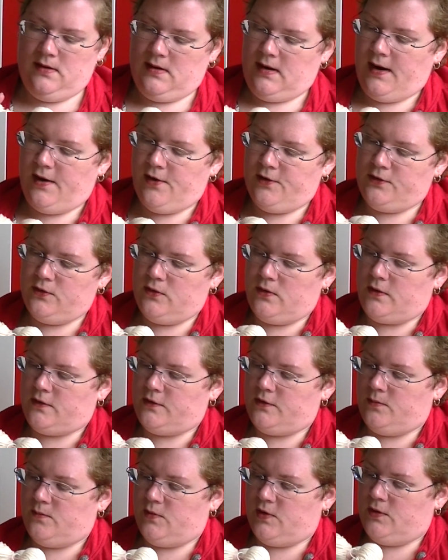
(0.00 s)
I also heard
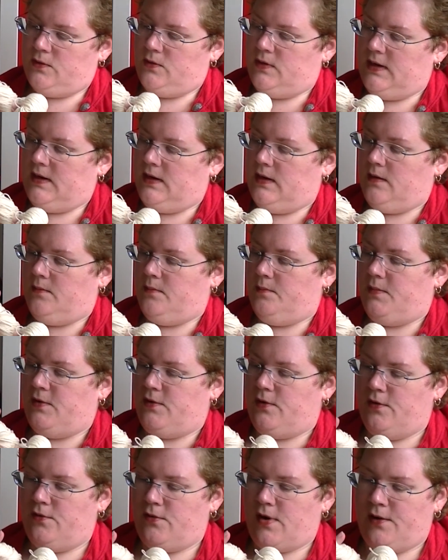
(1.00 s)
someone who did it
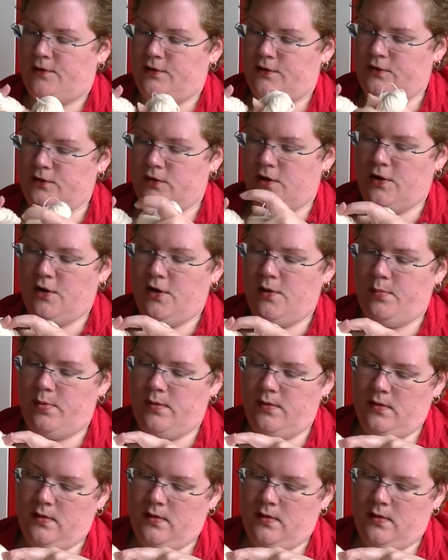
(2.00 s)
around a doorknob,